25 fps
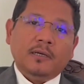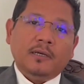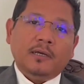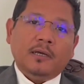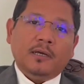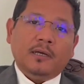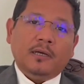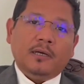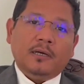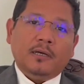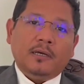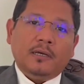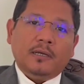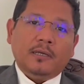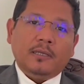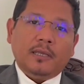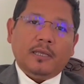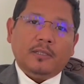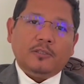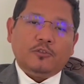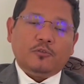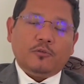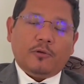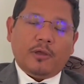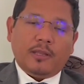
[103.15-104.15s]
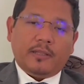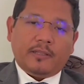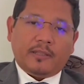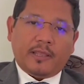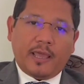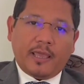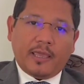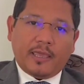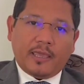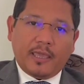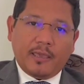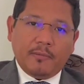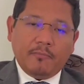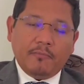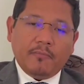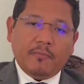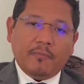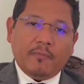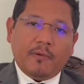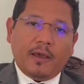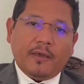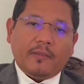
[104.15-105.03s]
And so I thank him.